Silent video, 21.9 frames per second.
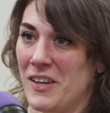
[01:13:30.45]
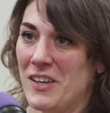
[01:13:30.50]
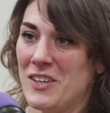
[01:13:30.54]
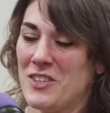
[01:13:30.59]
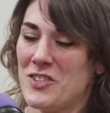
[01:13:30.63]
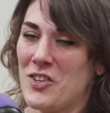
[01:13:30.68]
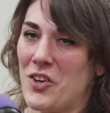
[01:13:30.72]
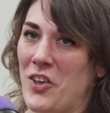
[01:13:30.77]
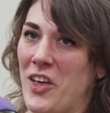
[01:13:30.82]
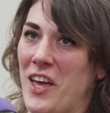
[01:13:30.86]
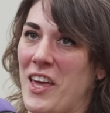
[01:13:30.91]

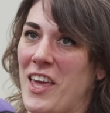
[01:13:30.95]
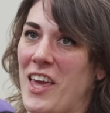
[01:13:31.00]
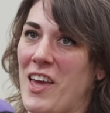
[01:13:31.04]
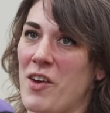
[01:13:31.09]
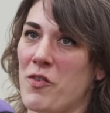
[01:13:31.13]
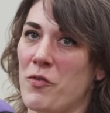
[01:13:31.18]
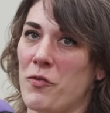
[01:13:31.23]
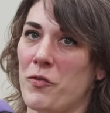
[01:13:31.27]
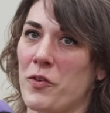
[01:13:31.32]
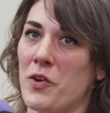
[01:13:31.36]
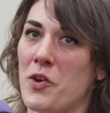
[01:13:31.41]
So like
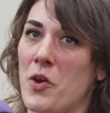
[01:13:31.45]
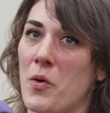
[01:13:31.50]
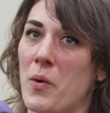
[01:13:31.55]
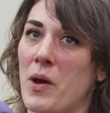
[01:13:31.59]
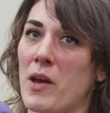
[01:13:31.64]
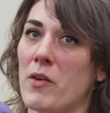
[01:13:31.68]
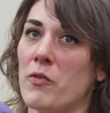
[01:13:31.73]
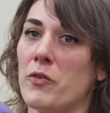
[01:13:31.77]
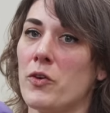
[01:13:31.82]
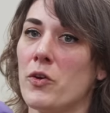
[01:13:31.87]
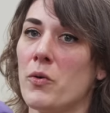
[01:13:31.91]
if
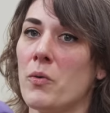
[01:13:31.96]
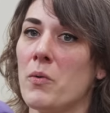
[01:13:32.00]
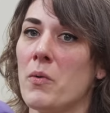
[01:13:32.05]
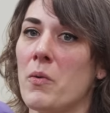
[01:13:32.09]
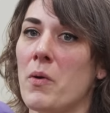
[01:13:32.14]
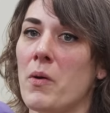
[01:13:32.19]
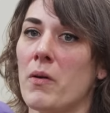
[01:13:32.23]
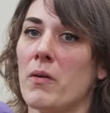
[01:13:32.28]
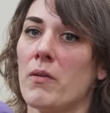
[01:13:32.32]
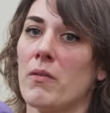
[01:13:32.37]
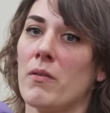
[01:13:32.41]

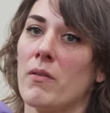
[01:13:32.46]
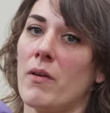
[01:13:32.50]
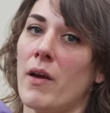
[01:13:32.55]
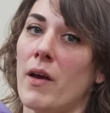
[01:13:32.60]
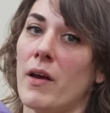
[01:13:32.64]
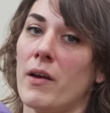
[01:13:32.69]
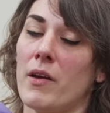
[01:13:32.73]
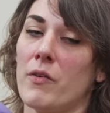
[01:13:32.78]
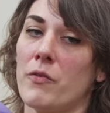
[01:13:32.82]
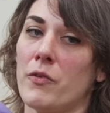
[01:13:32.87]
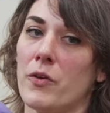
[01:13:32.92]

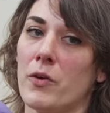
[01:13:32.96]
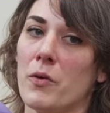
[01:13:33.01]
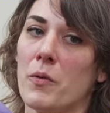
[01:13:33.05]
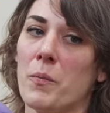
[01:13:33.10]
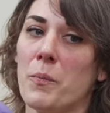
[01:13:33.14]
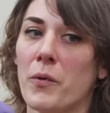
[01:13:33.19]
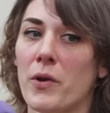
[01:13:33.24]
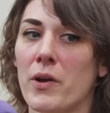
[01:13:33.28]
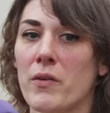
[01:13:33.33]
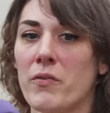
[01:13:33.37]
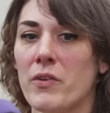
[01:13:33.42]
your
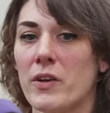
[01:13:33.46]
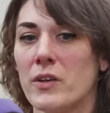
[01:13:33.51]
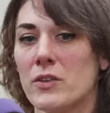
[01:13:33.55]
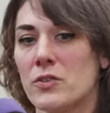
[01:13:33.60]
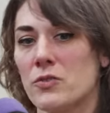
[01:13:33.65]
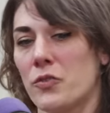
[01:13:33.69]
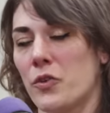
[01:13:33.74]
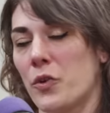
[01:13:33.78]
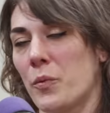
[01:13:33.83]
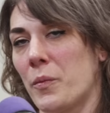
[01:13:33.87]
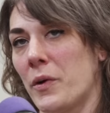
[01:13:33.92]
previous
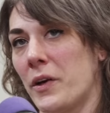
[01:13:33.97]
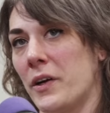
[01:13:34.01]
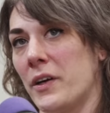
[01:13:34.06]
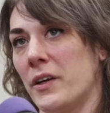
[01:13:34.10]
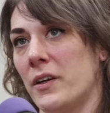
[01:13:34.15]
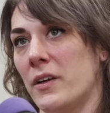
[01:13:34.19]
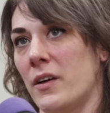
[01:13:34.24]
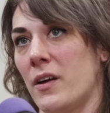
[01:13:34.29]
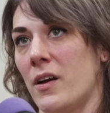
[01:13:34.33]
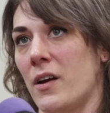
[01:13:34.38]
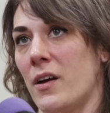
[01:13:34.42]

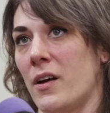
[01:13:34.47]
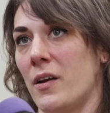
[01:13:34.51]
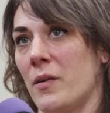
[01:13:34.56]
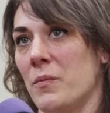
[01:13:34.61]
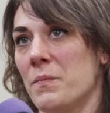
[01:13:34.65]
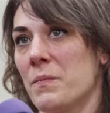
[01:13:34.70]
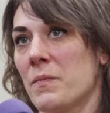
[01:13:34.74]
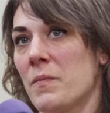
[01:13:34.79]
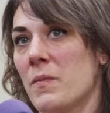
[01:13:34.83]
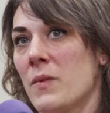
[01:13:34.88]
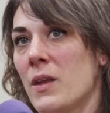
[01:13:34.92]
groomer